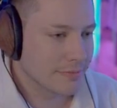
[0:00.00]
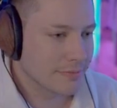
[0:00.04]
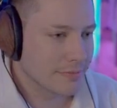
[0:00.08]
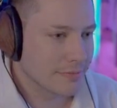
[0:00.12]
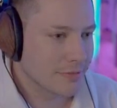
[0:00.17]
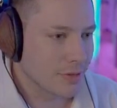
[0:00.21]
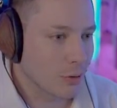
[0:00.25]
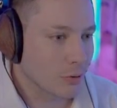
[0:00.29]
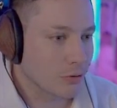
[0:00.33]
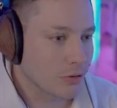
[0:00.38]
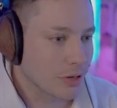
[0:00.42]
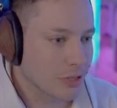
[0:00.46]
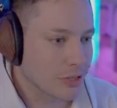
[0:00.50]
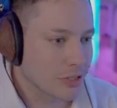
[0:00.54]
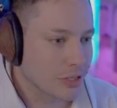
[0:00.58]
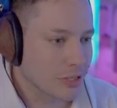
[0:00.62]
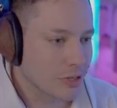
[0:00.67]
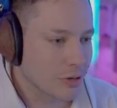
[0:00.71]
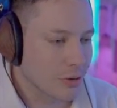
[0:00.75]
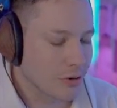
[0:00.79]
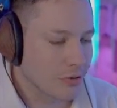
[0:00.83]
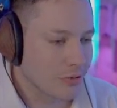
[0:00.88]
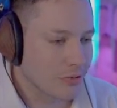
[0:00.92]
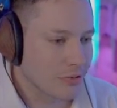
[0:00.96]
Don't touch the
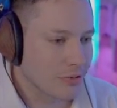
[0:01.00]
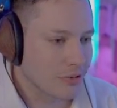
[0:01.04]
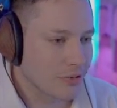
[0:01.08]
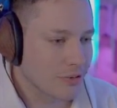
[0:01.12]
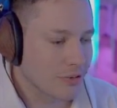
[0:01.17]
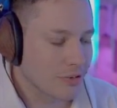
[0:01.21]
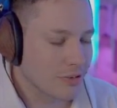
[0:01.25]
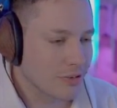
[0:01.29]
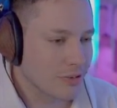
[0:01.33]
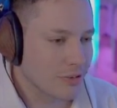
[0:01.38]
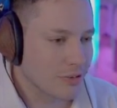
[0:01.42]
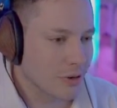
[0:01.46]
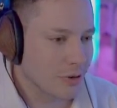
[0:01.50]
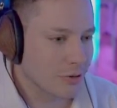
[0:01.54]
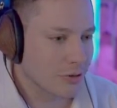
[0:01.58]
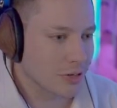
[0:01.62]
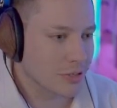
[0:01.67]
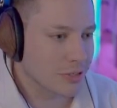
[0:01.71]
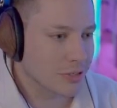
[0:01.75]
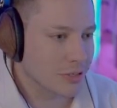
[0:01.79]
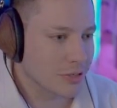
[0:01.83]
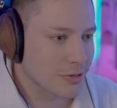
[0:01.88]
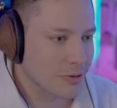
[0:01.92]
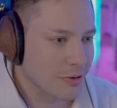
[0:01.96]
doors. Don't
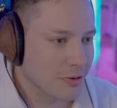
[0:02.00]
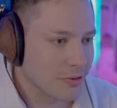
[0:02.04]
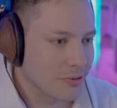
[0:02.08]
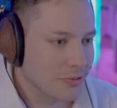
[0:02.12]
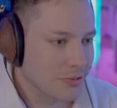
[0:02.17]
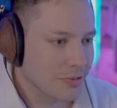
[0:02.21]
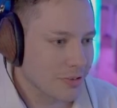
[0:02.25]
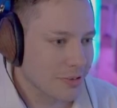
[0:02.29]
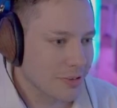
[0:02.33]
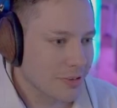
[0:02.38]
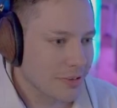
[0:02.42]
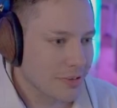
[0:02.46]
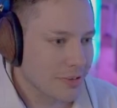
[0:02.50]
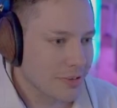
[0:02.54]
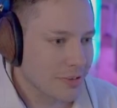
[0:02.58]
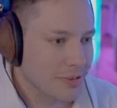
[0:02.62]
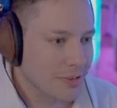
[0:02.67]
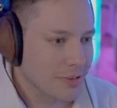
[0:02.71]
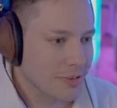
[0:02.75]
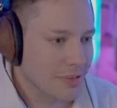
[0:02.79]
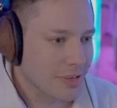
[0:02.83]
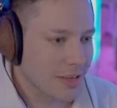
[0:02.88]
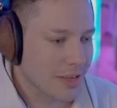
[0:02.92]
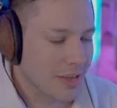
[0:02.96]
touch the doors.
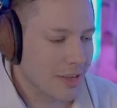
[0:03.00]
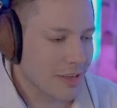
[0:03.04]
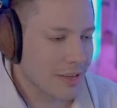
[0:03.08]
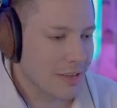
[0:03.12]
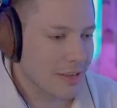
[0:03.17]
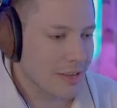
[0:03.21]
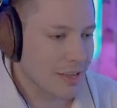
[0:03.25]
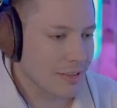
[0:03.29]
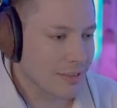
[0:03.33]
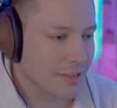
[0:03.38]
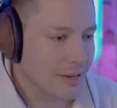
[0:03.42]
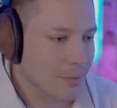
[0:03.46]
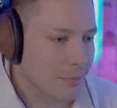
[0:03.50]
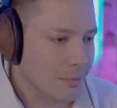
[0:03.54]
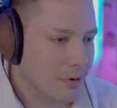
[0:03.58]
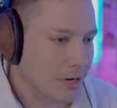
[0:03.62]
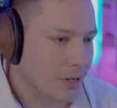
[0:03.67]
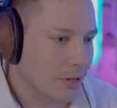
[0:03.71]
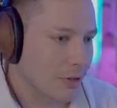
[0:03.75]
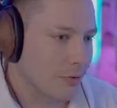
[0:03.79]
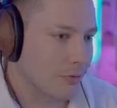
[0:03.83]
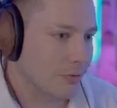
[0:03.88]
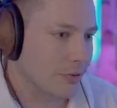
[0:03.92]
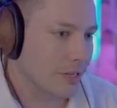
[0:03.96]
Okay, and then I'm gonna
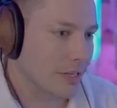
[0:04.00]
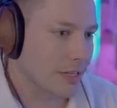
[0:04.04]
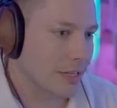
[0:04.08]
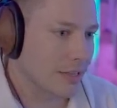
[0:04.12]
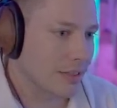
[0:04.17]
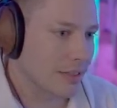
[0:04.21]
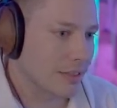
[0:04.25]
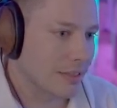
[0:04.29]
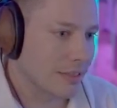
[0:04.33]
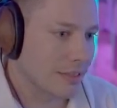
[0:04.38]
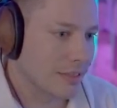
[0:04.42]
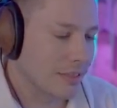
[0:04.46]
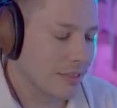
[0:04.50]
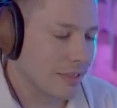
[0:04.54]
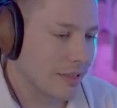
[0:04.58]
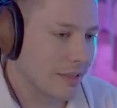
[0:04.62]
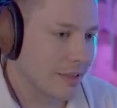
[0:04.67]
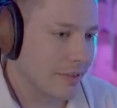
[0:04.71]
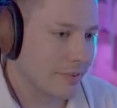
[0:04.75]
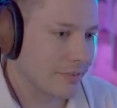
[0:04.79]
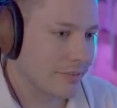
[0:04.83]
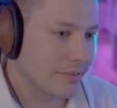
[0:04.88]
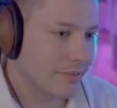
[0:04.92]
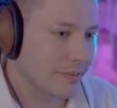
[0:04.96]
close it like
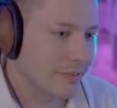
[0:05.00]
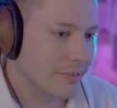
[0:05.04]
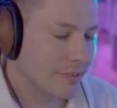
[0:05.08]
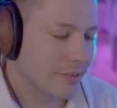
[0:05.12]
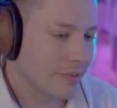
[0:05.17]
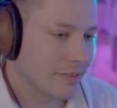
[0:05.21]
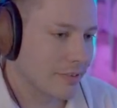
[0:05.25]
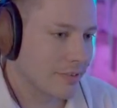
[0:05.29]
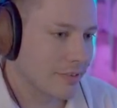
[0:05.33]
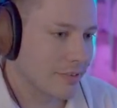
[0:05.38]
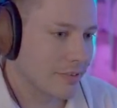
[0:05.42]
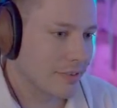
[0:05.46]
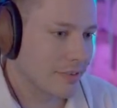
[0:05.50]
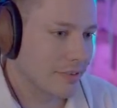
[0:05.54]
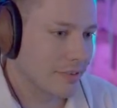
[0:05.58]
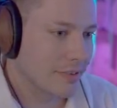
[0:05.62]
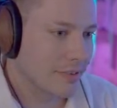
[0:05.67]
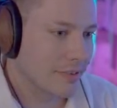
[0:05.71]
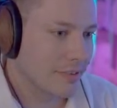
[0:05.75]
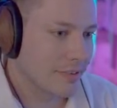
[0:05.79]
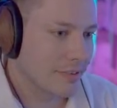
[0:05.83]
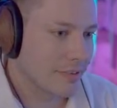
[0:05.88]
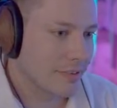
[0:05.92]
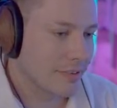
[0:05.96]
this,
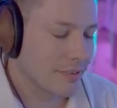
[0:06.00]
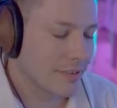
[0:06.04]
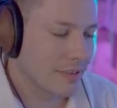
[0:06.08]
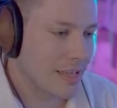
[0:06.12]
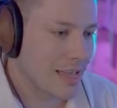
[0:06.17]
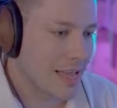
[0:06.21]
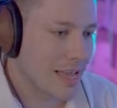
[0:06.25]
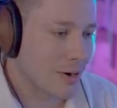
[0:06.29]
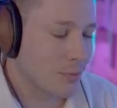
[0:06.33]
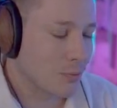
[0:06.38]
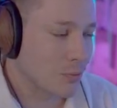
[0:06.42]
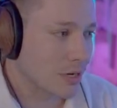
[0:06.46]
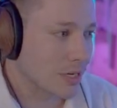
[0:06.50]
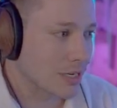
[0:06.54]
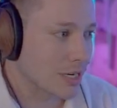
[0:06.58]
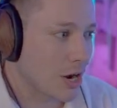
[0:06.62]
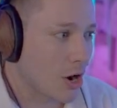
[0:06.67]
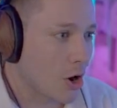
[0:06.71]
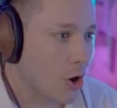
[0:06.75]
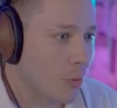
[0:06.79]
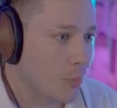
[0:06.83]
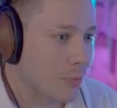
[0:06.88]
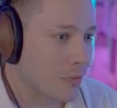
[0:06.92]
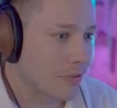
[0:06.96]
and we're gonna
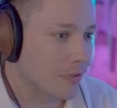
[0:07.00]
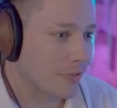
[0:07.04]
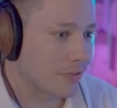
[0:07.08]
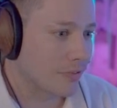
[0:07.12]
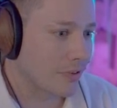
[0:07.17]
hope this